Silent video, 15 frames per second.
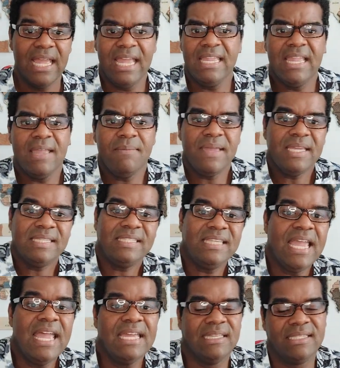And that makes
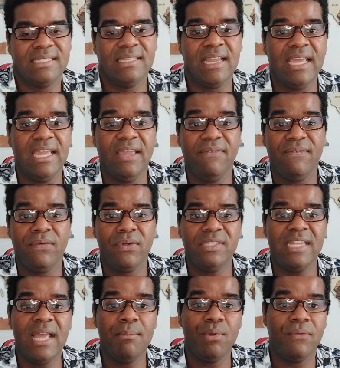sense. Like, if, for
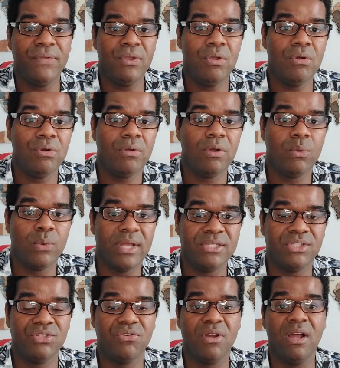example, if you go to a
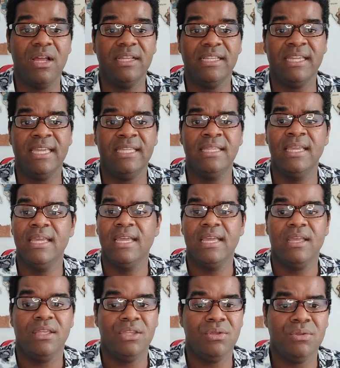restaurant and
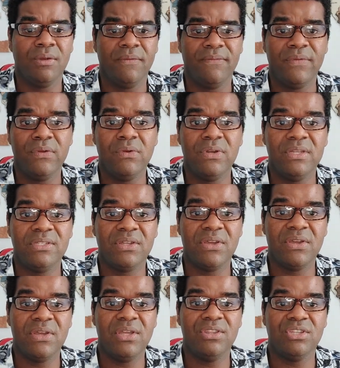the food is
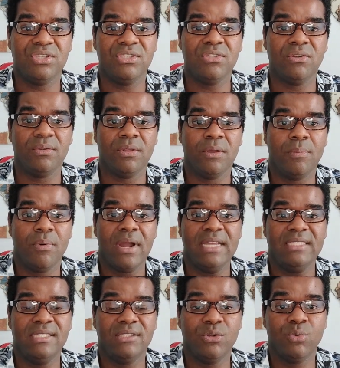good, the
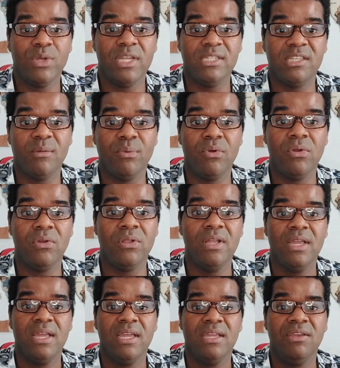prices are reasonable,
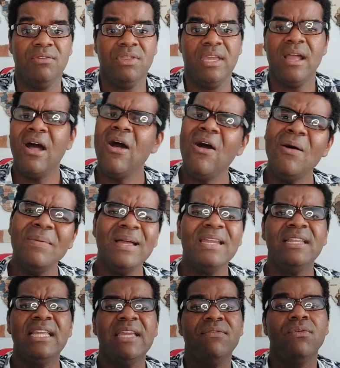you think, oh, I'm going
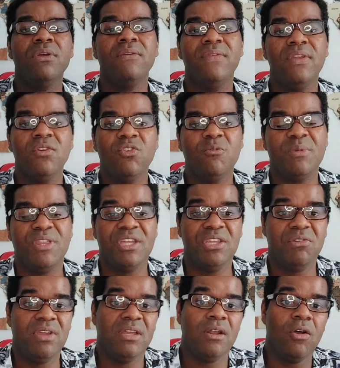to leave a review. But then
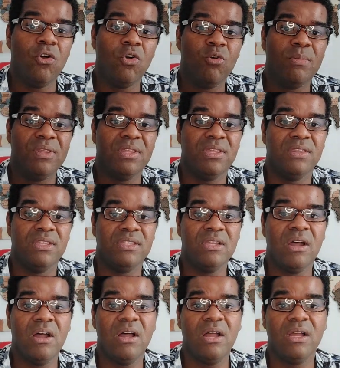you get home and then the
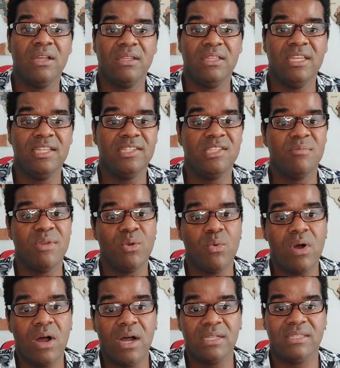dog needs to be
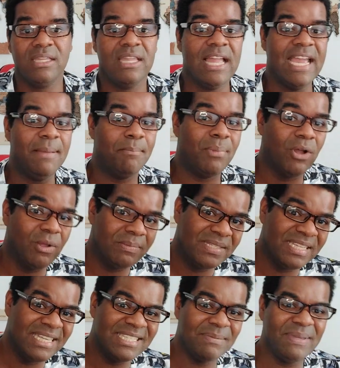walked, the light bulbs
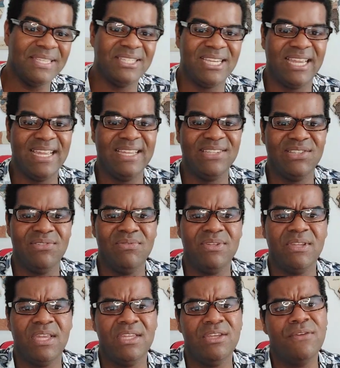need to be changed,
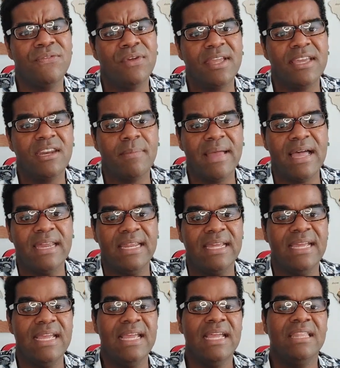and you forget about it.
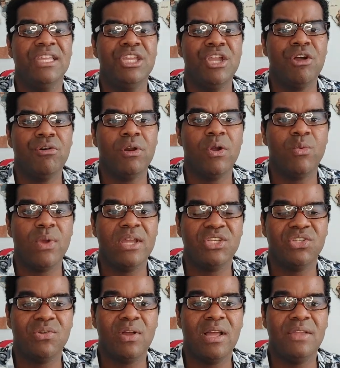Then you go to a
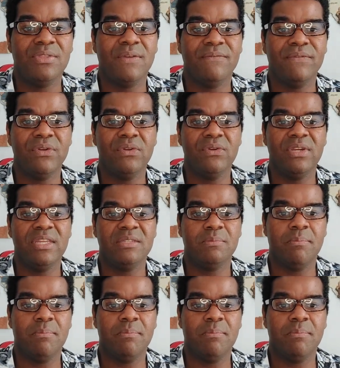restaurant, the food is